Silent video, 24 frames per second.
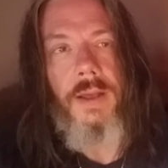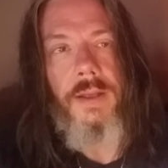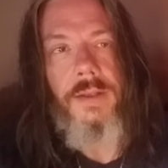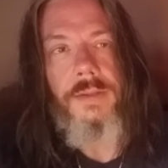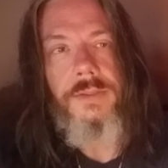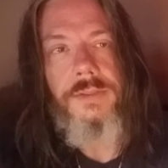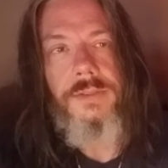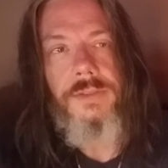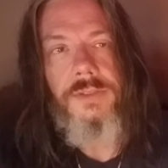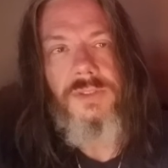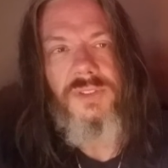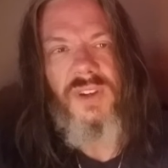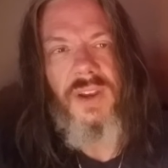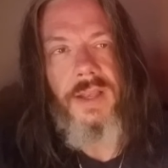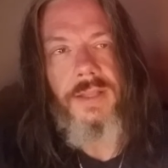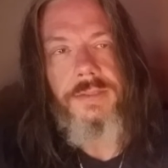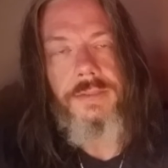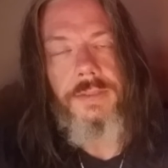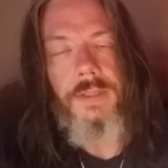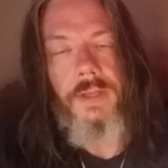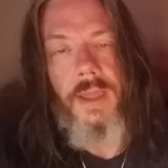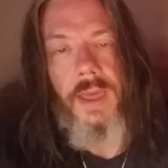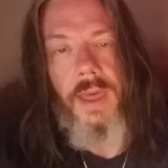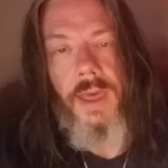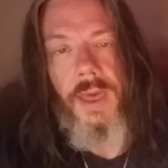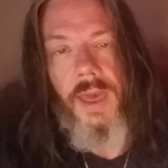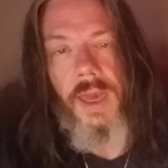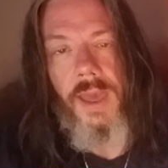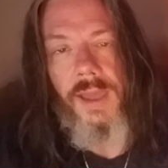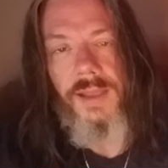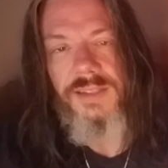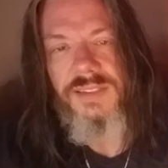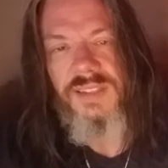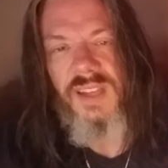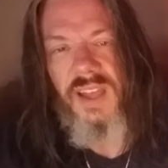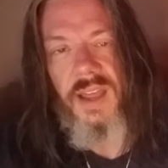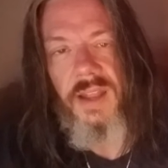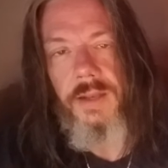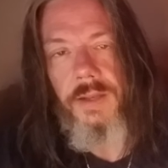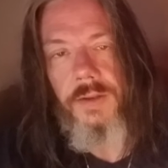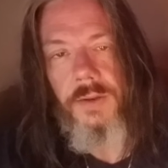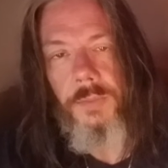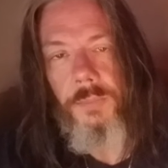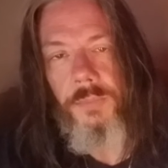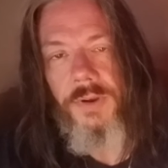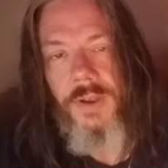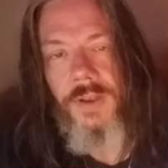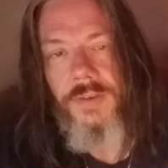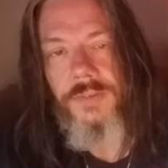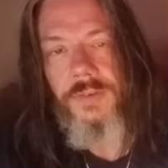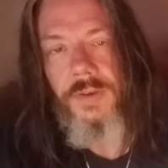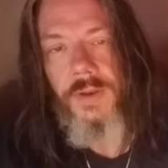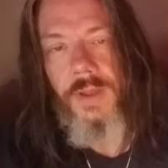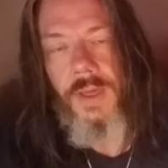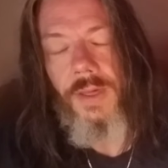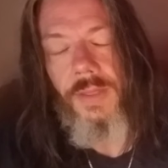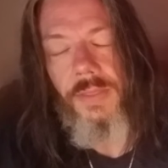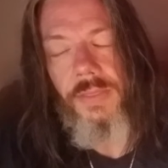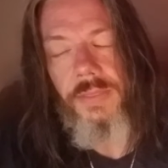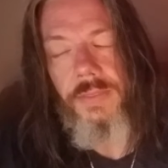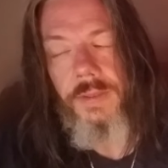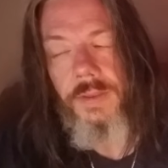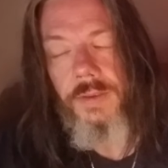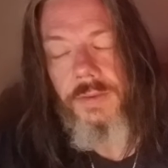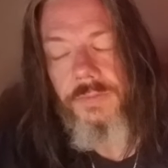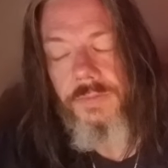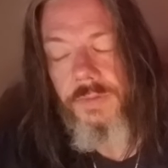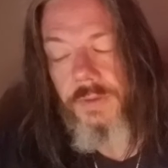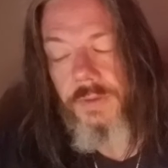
stress and anxiety and depression, health things.